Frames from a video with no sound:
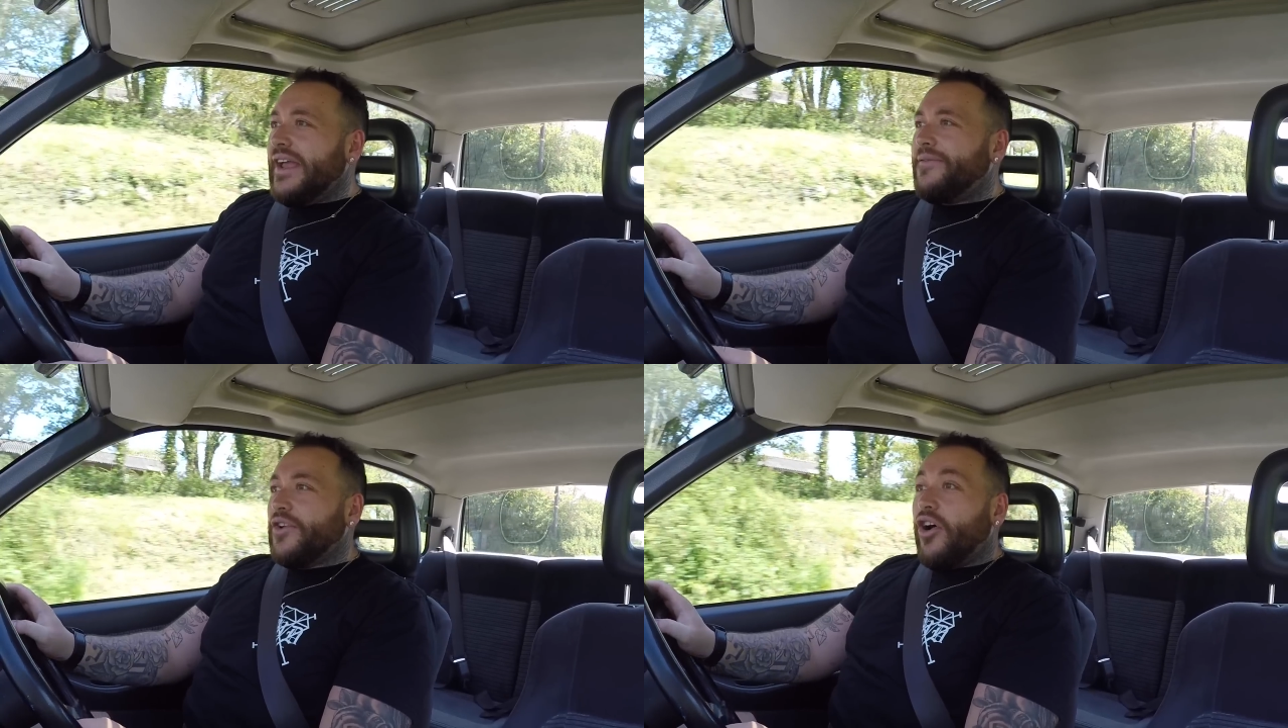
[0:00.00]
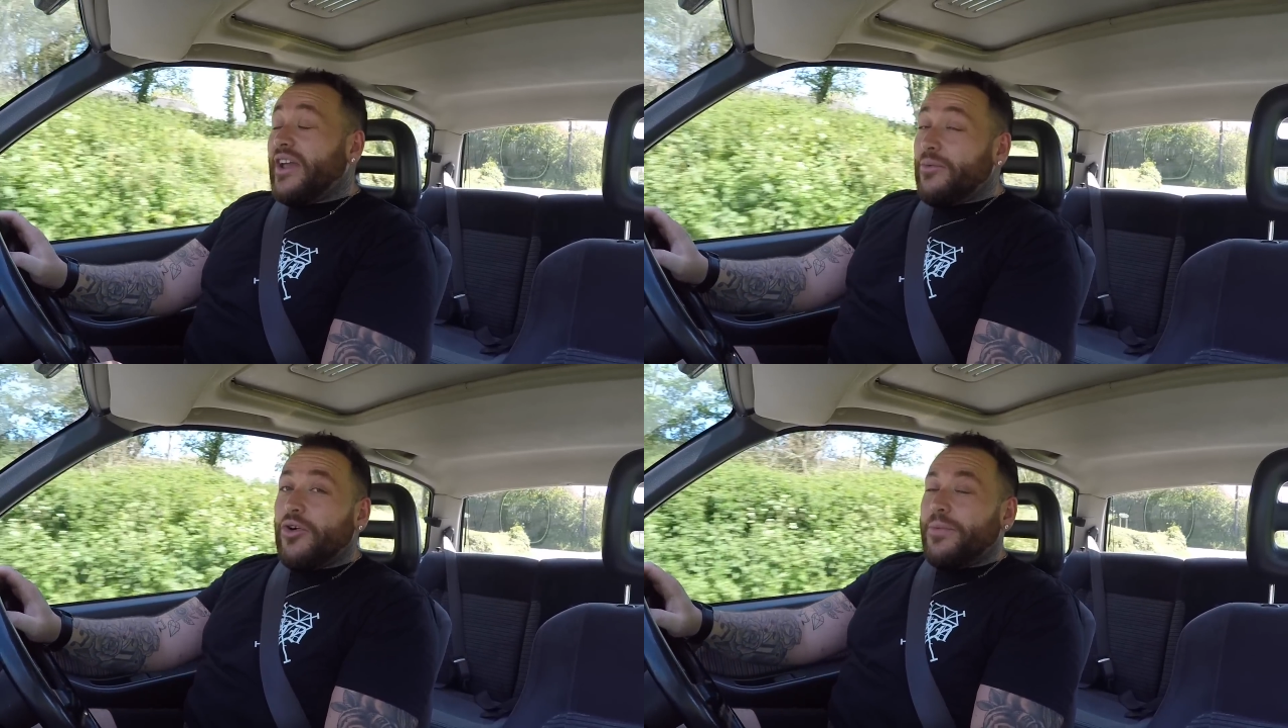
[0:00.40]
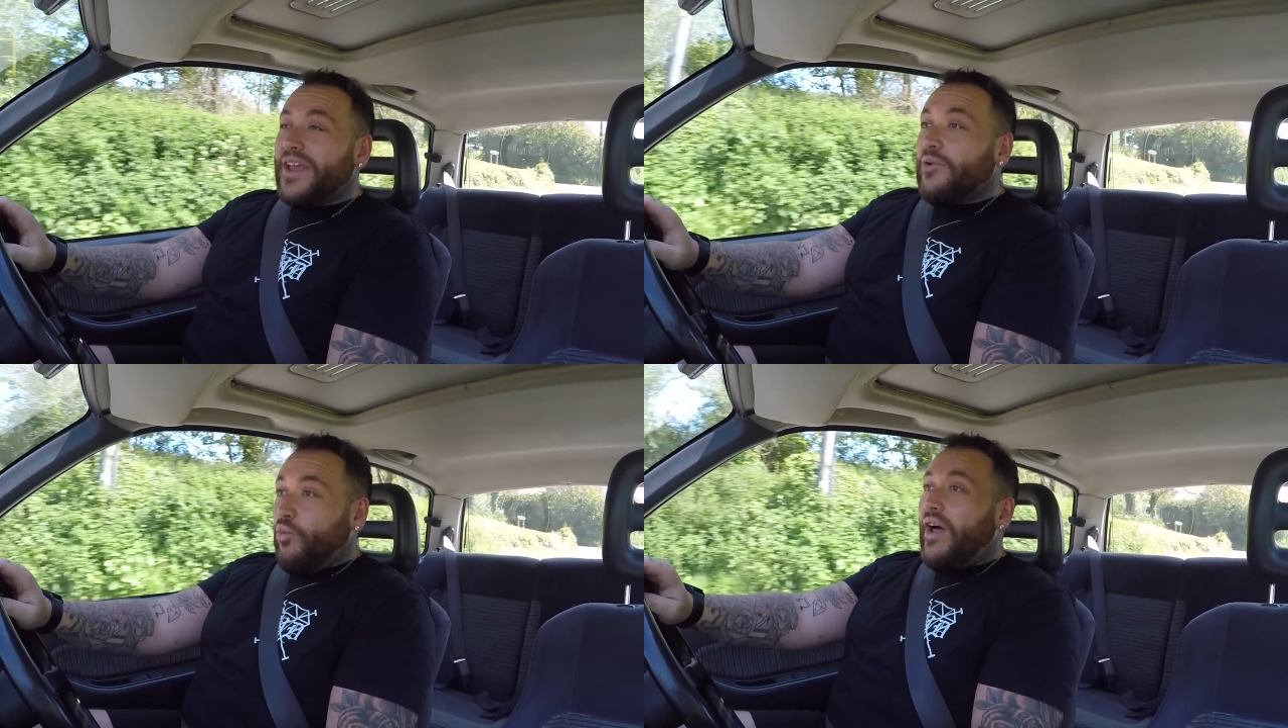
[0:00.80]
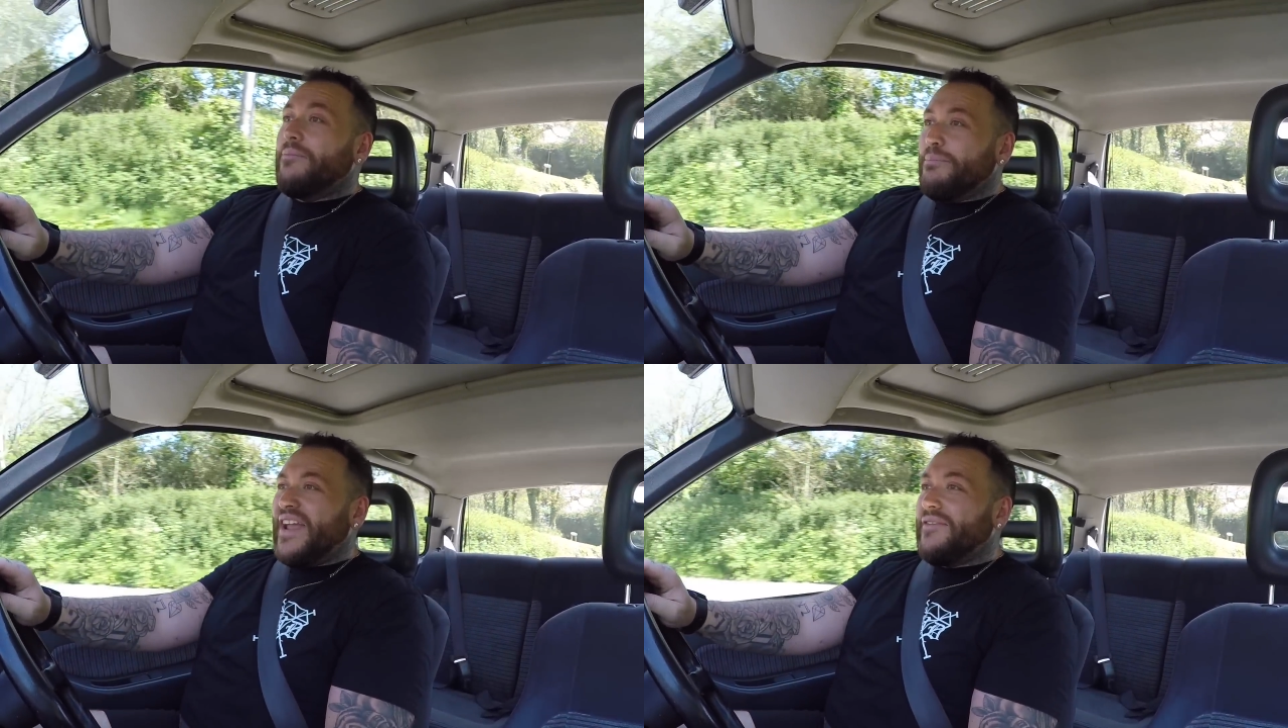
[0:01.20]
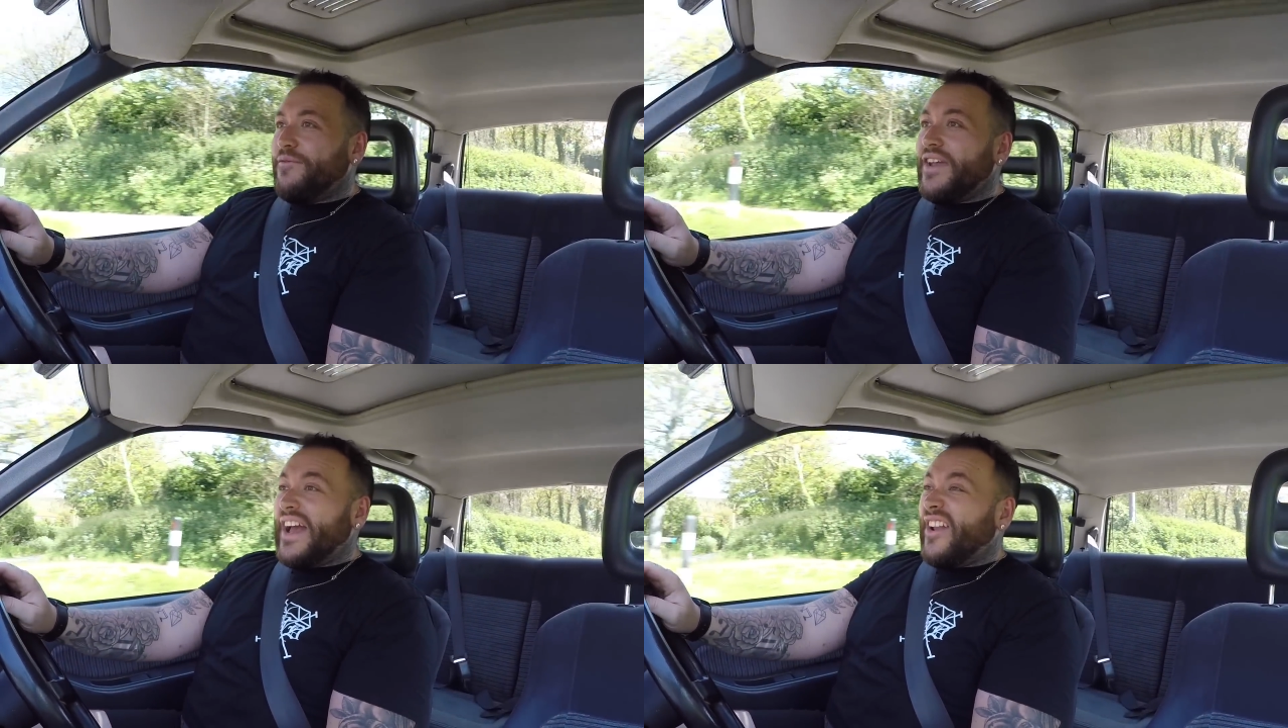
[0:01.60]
If not, it will be one mean feat,